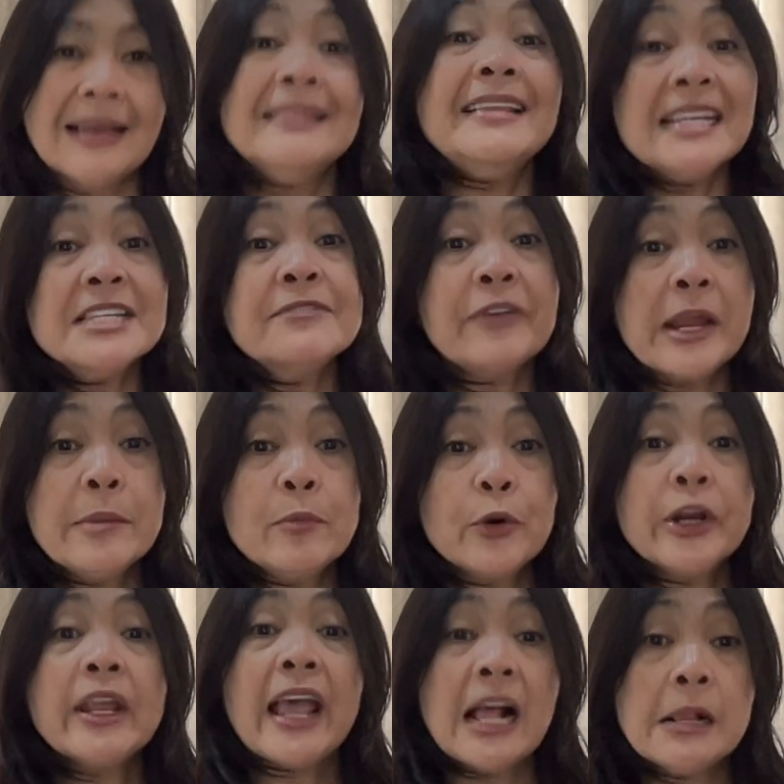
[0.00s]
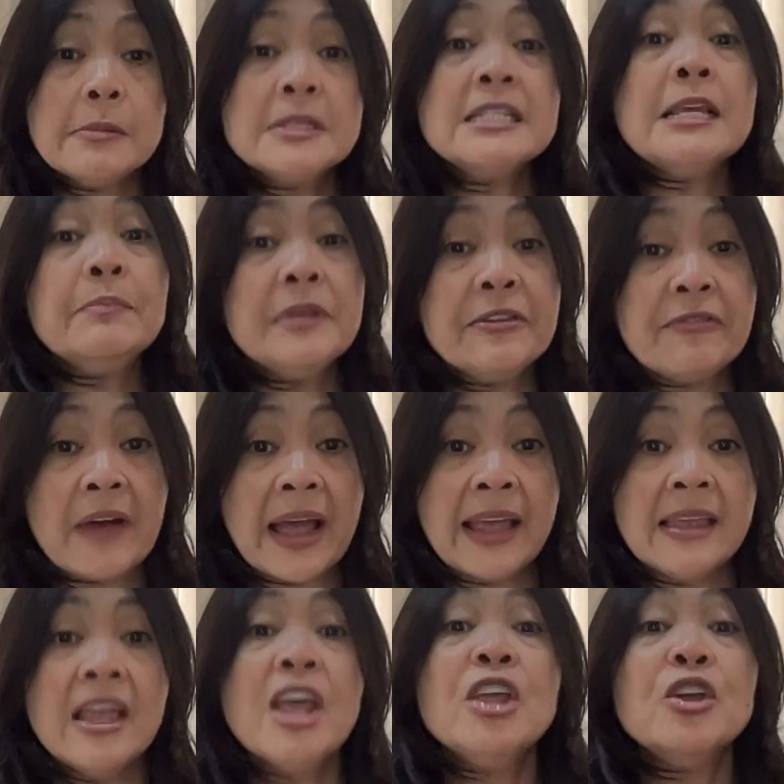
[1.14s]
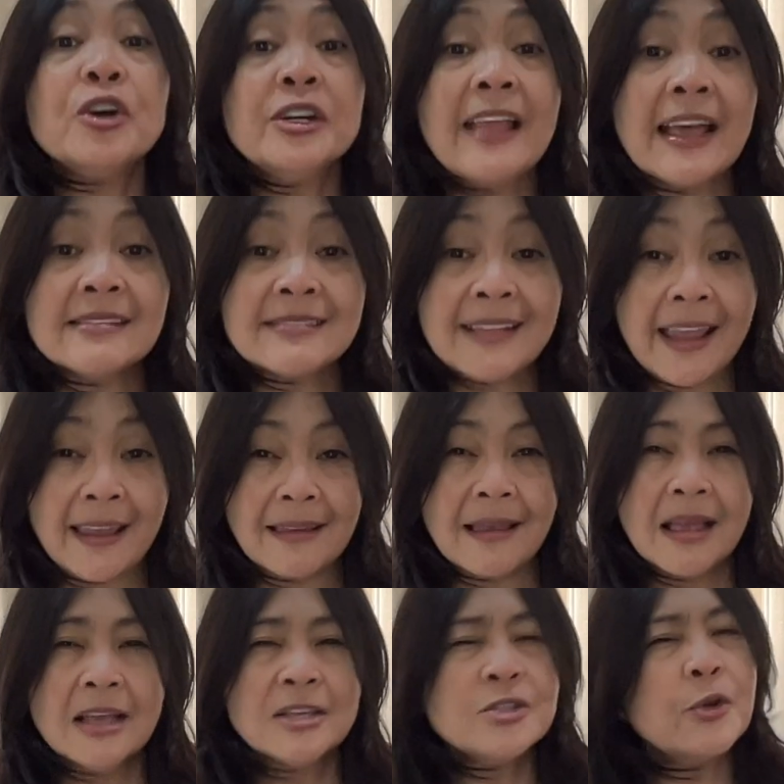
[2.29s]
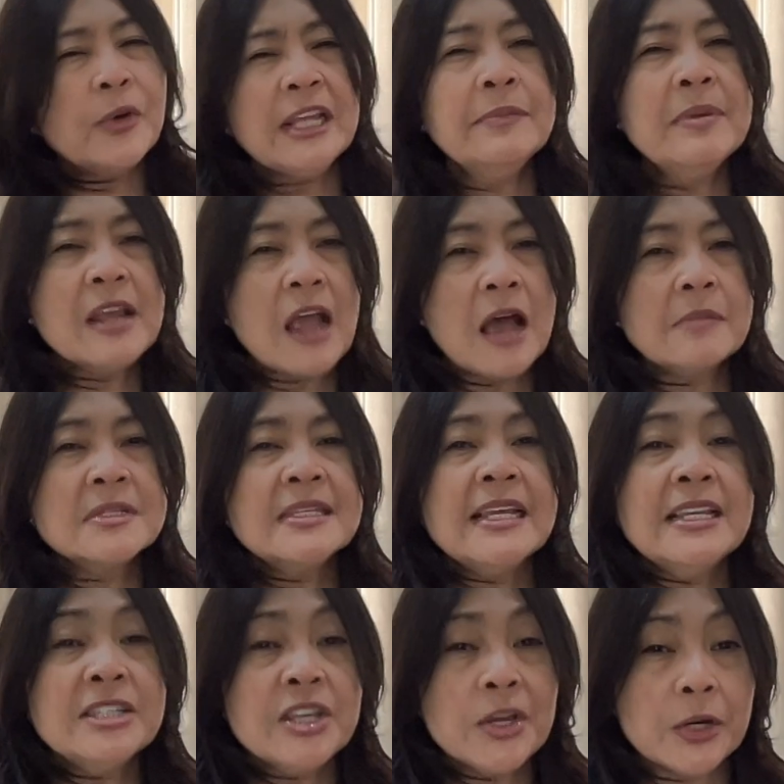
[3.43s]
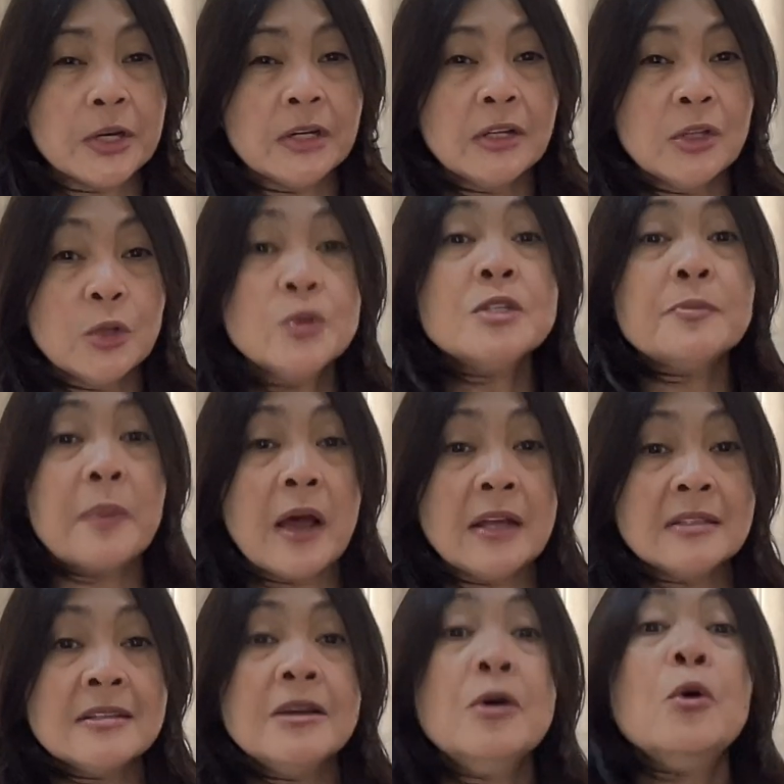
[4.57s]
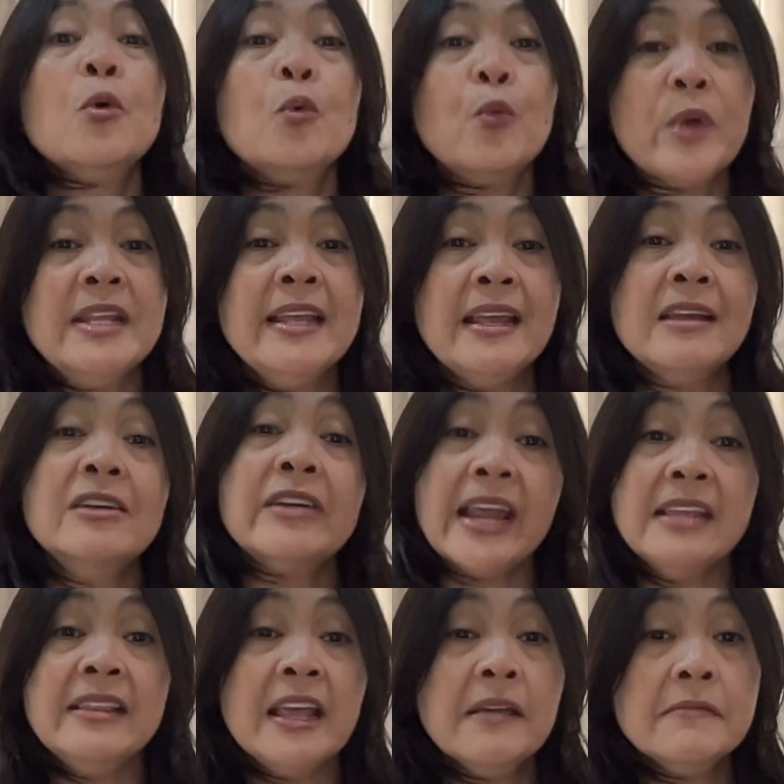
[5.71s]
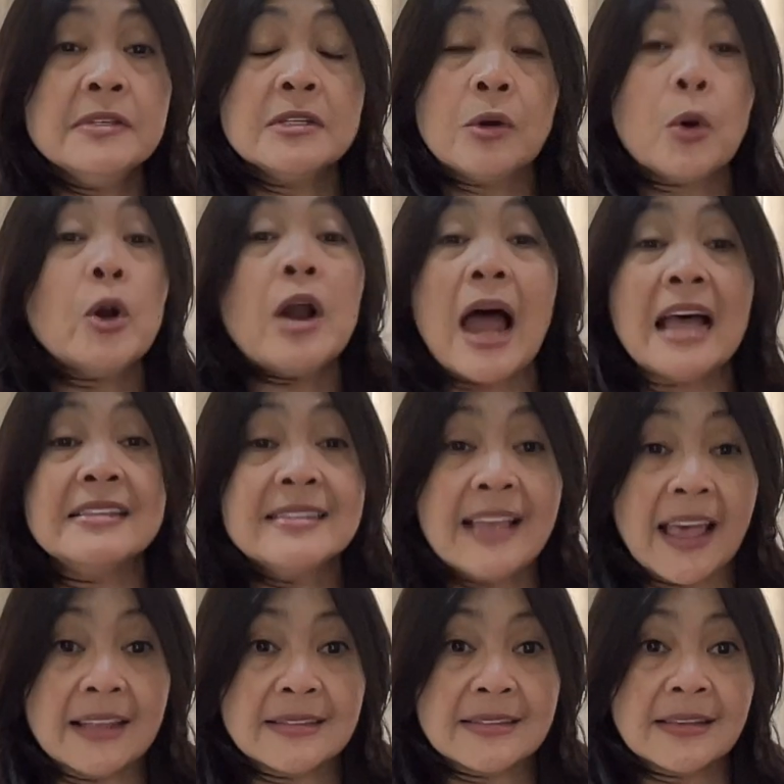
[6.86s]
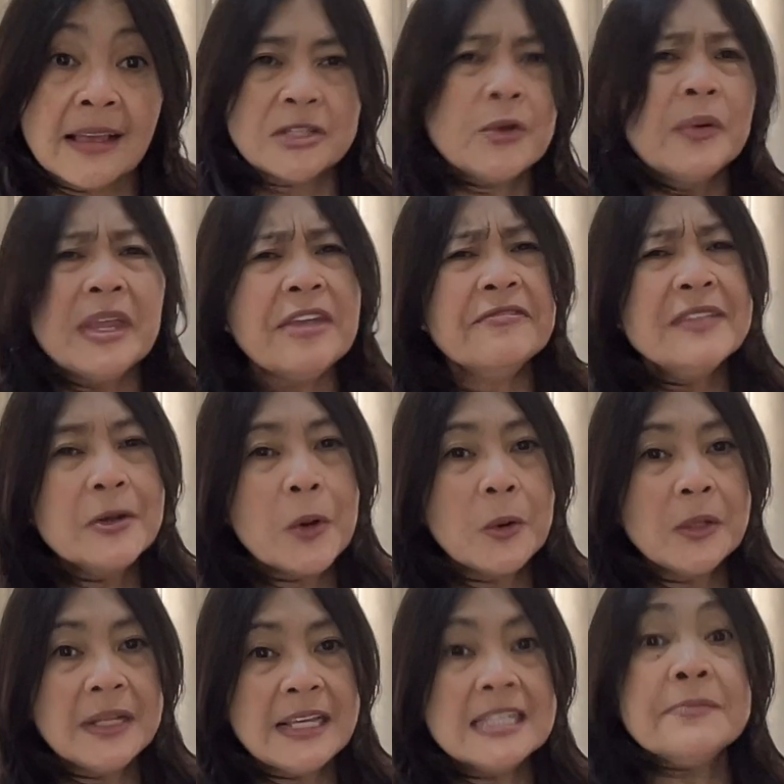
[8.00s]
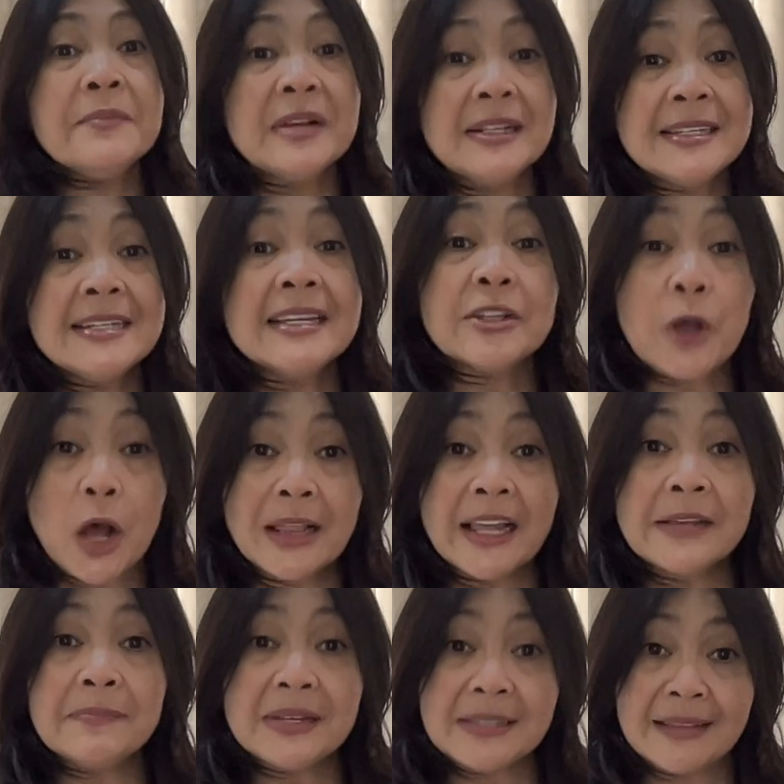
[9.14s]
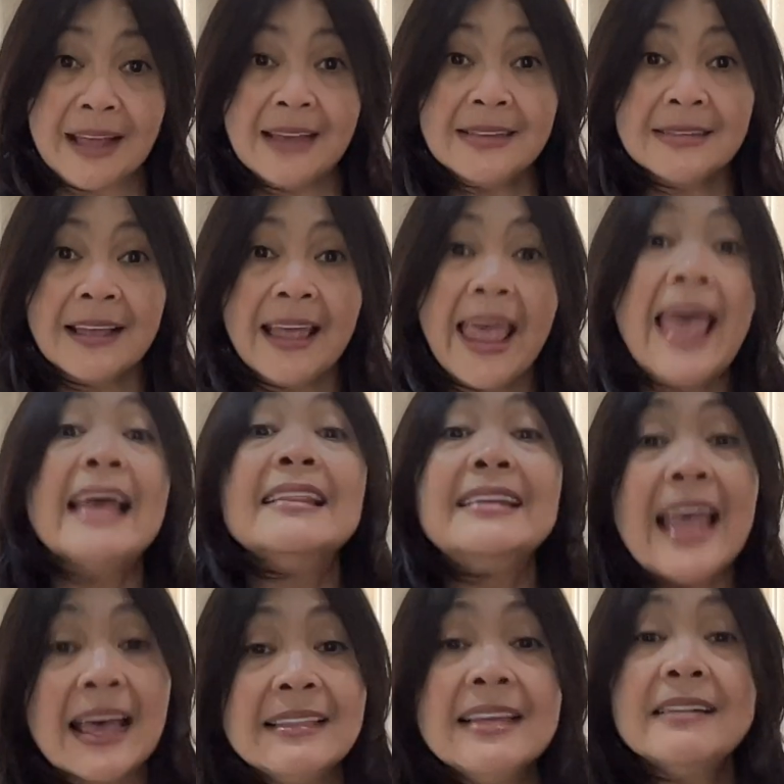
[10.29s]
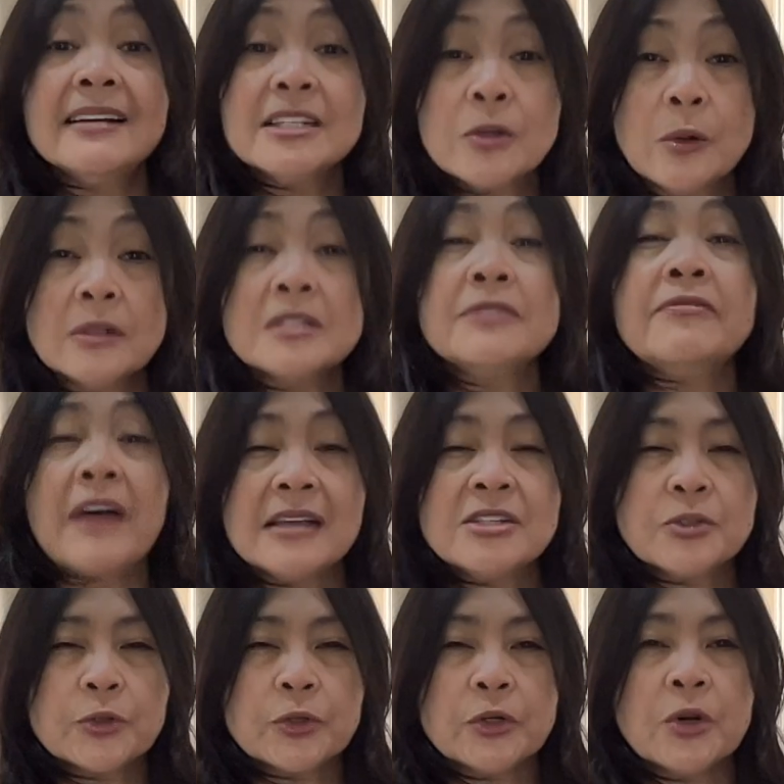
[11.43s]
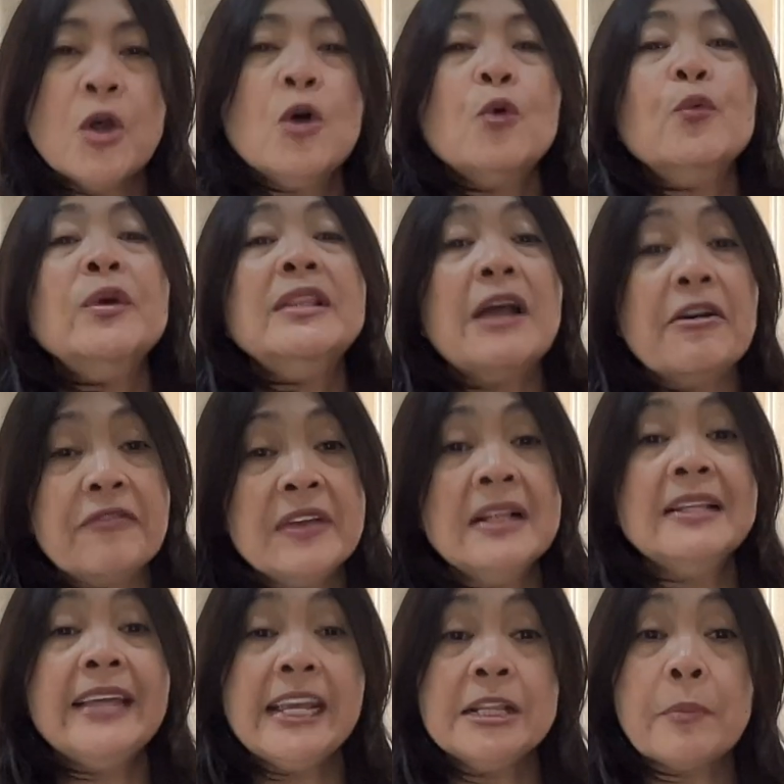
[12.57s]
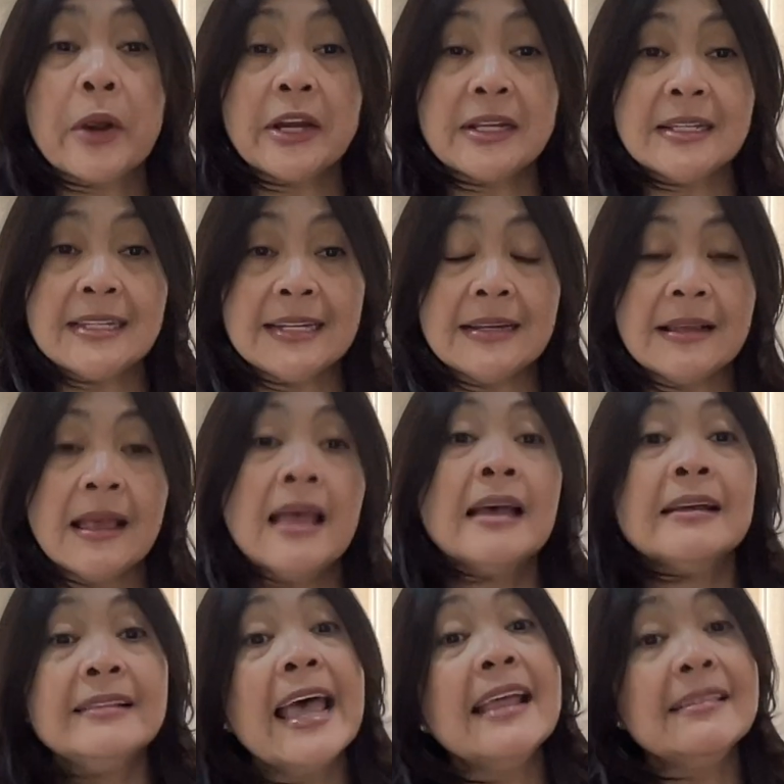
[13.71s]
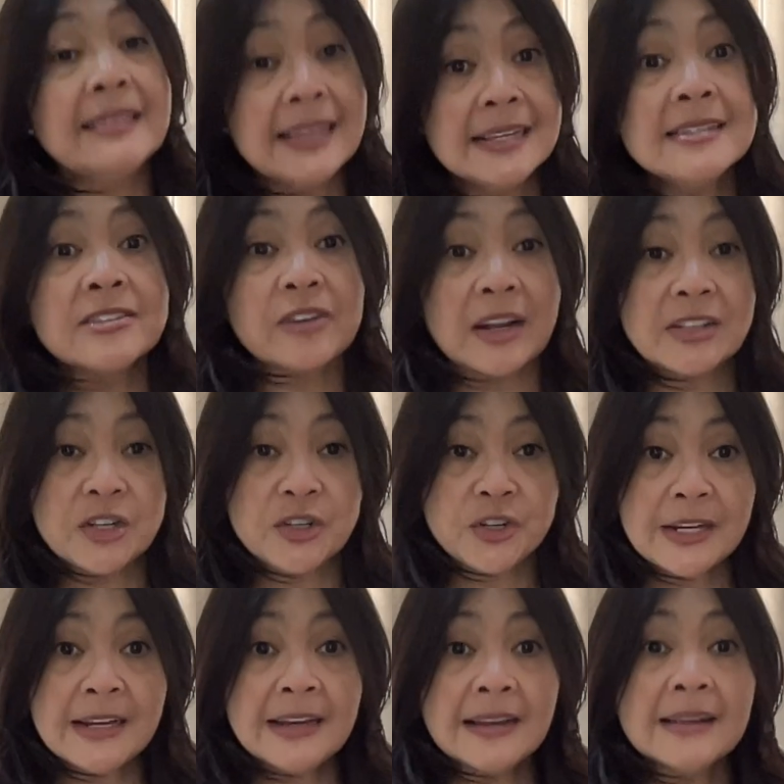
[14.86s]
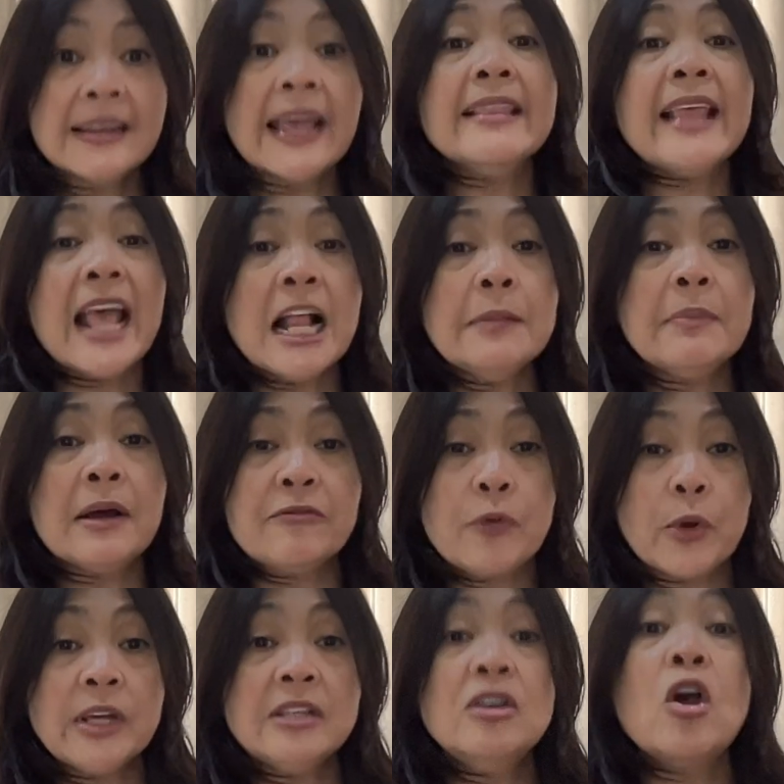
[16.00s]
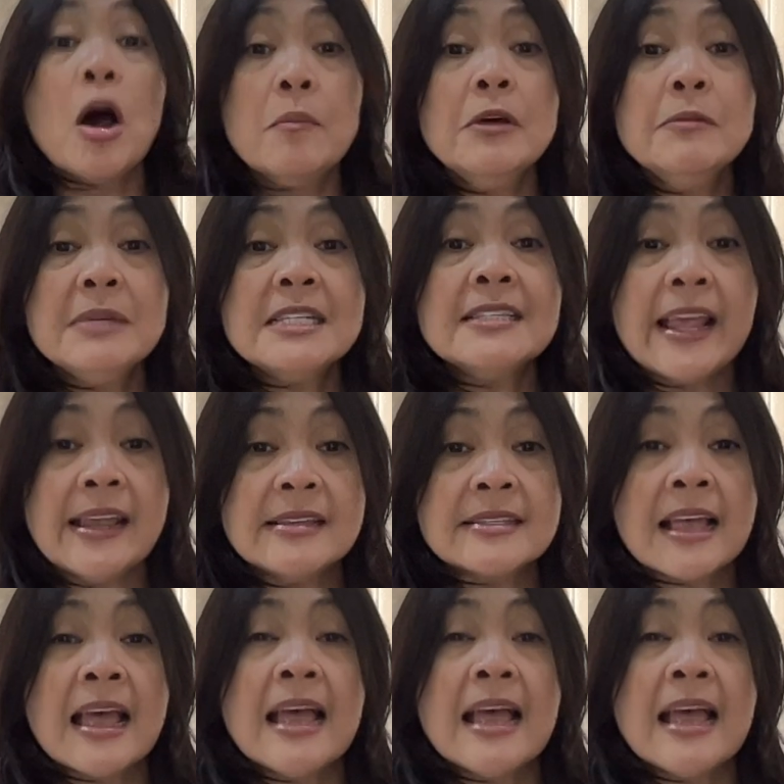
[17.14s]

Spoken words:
This framework helps simplify your testing, so it becomes easier to spot winning creatives or ad sets. So if the goal is building an online business and getting results faster with affiliate marketing, then this strategy can help avoid common mistakes